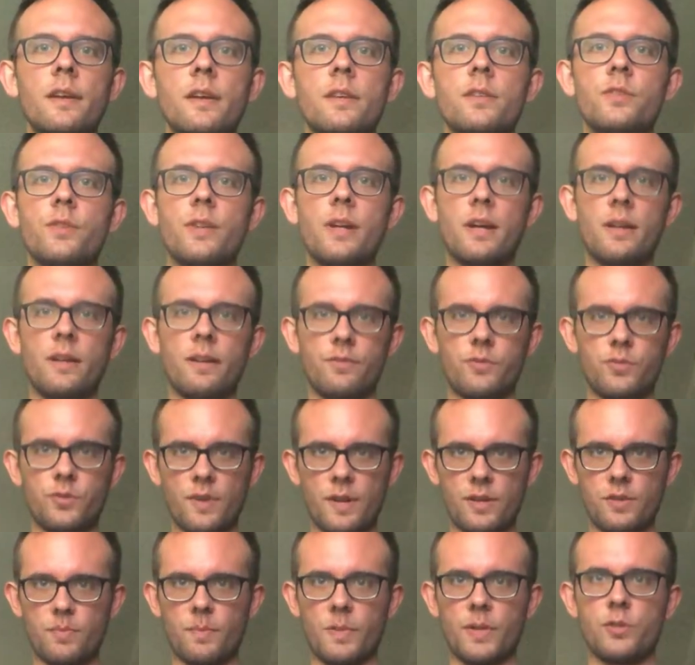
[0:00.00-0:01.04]
So now that I've
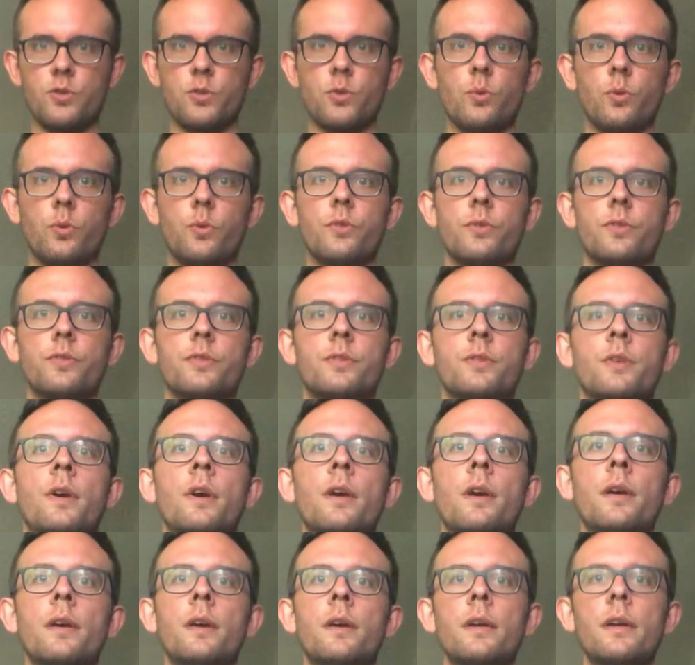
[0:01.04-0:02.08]
stretched my shoulders
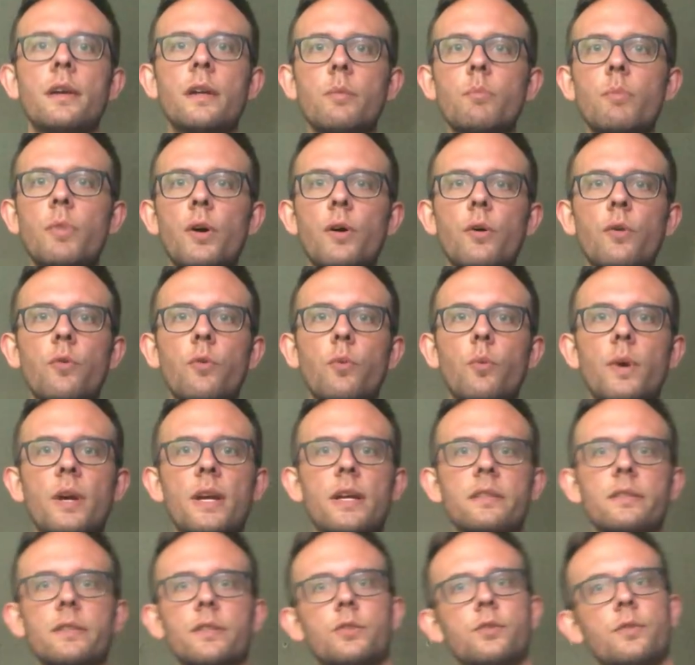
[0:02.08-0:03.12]
in both
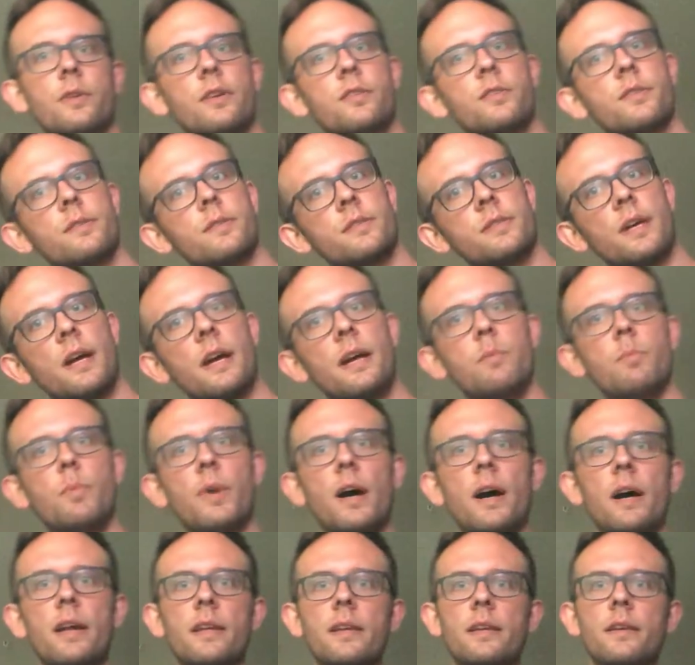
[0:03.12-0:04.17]
ways, I stretch the side
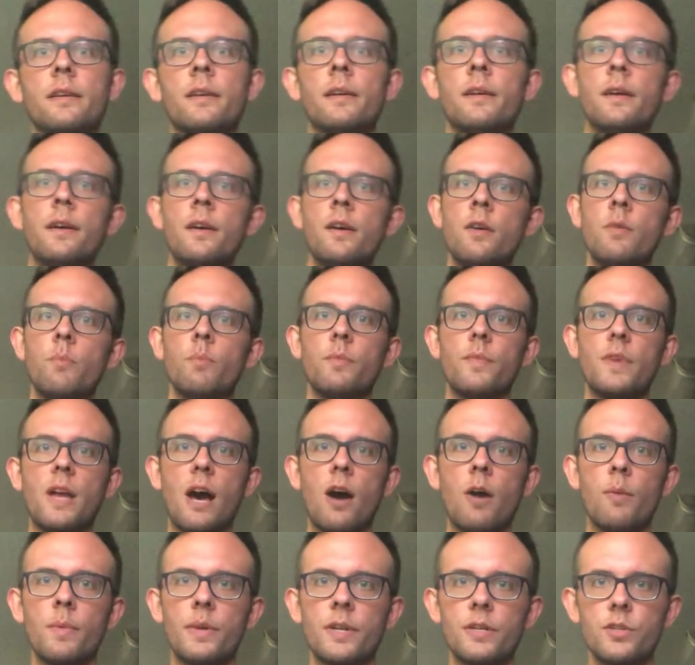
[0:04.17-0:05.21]
body.
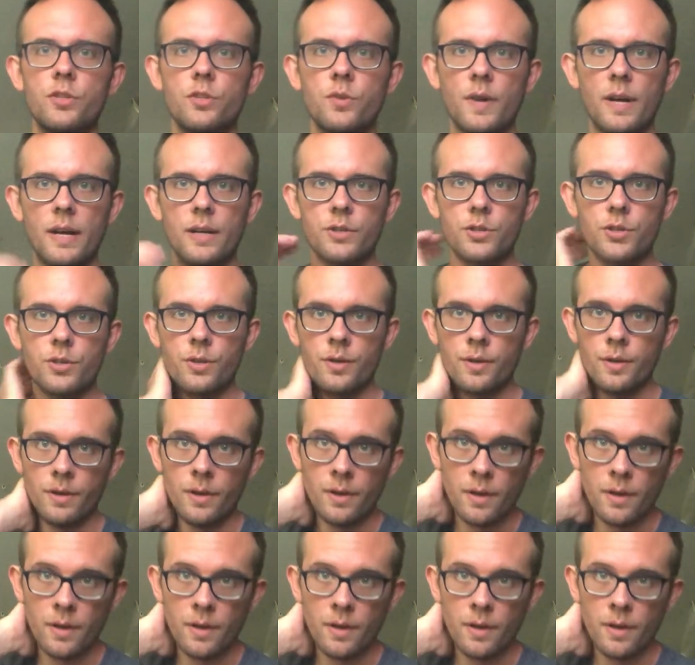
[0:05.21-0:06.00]
Now I'm going to stretch